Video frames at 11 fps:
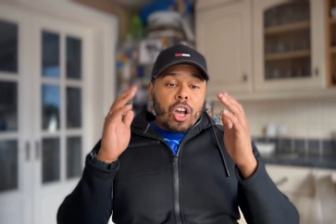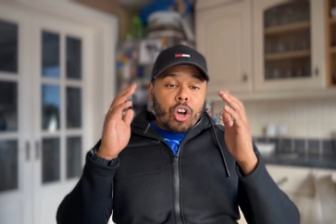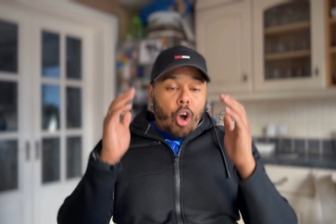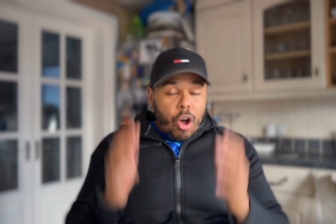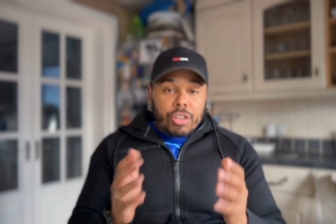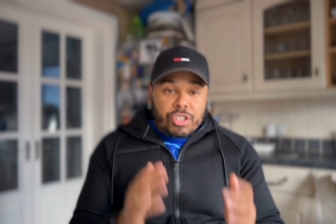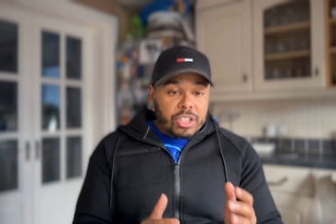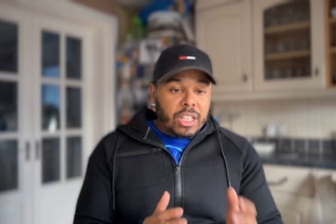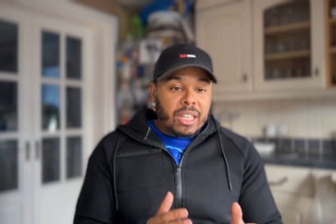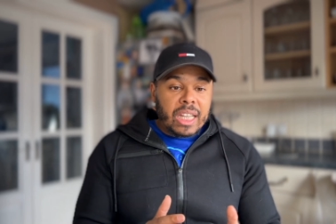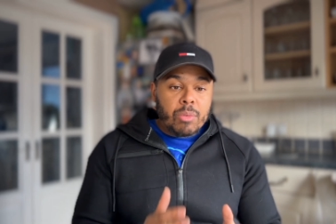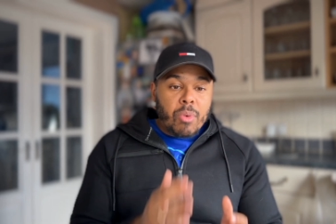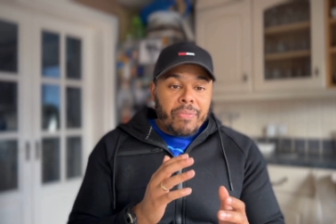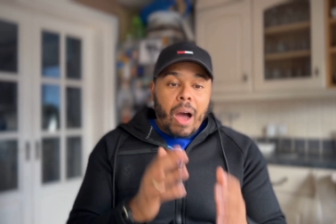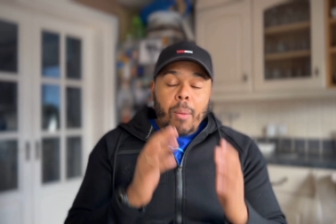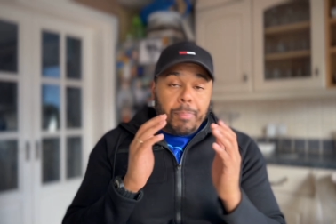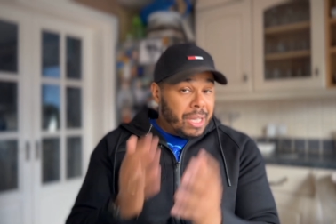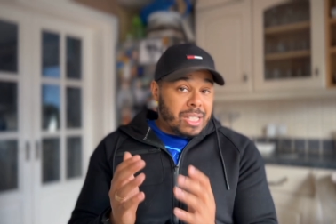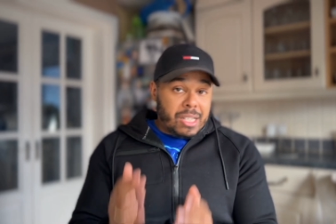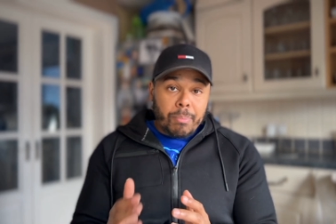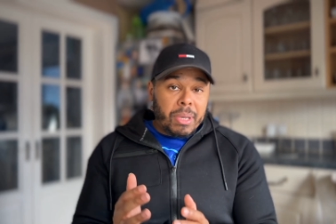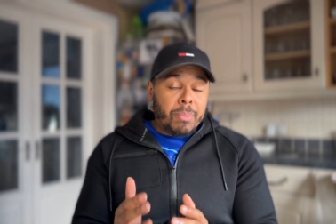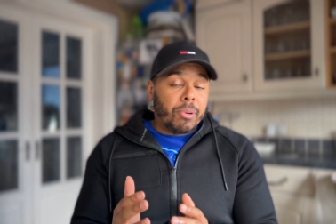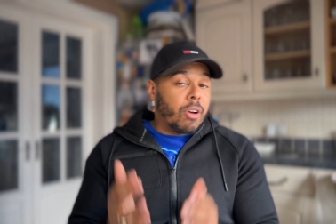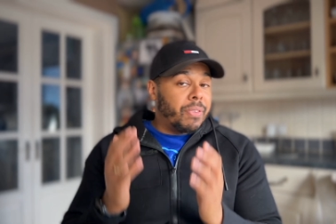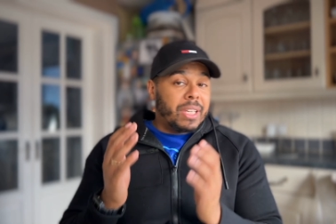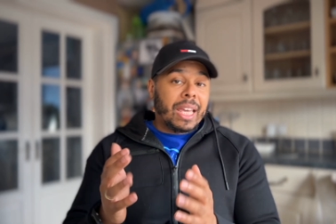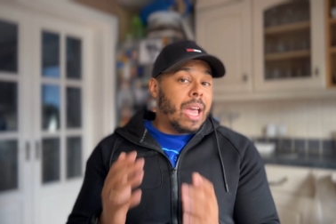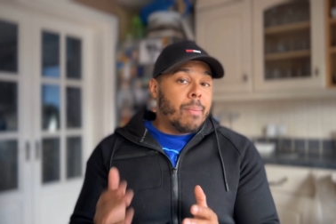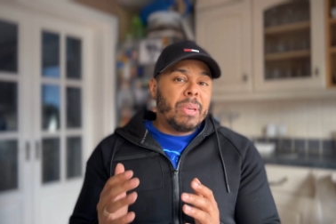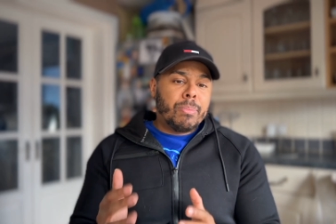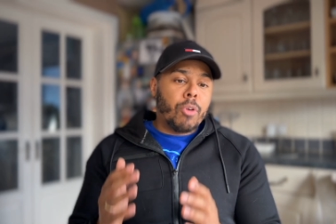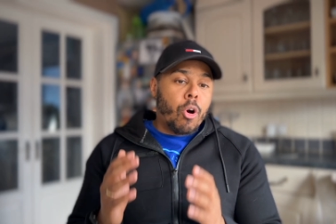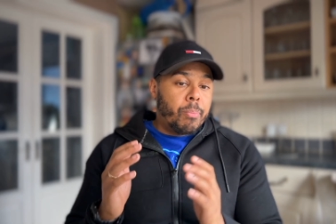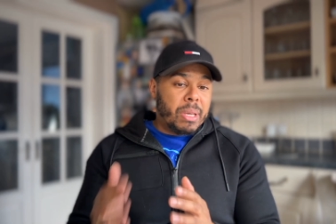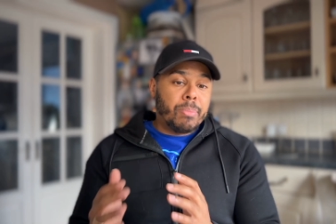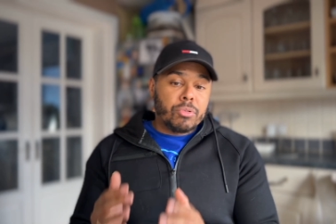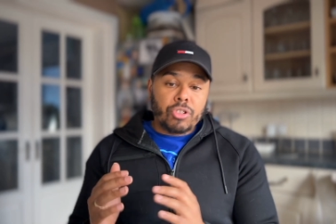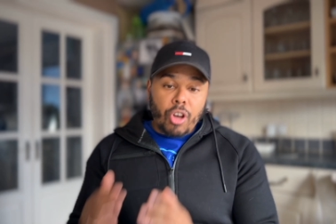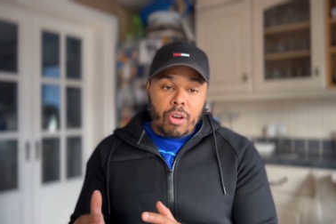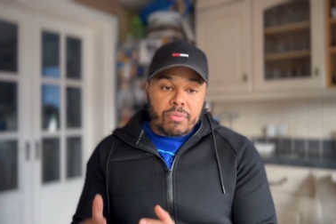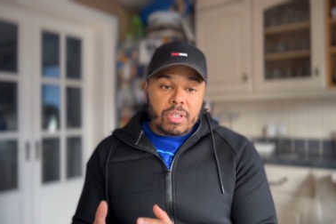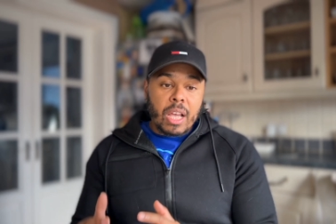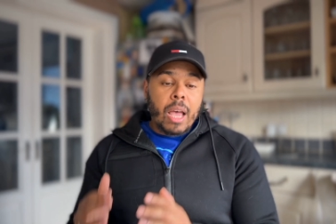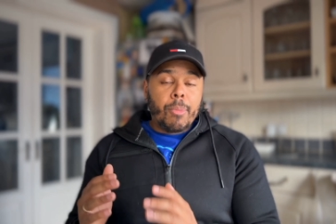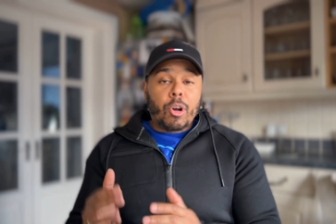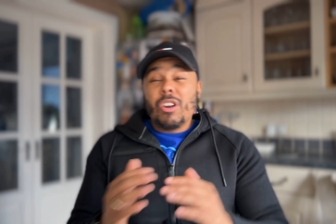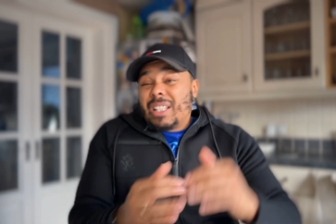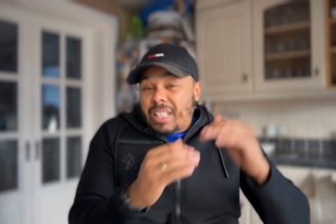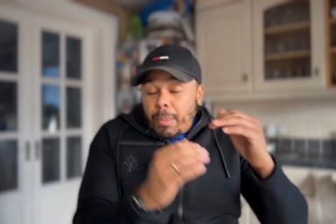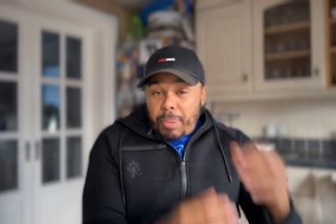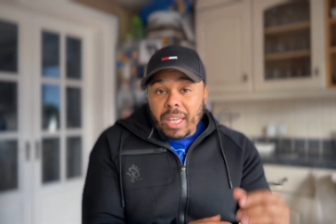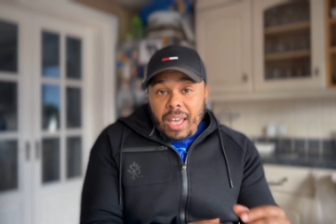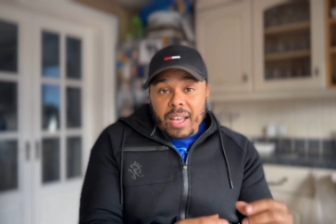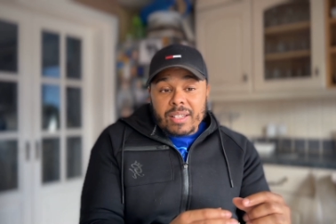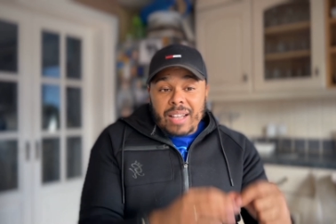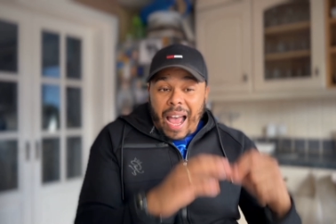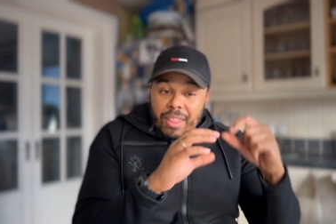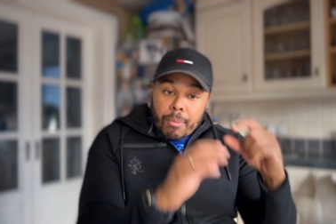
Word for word: constantly without pissing people off and getting people on people's nerves because it's a PS at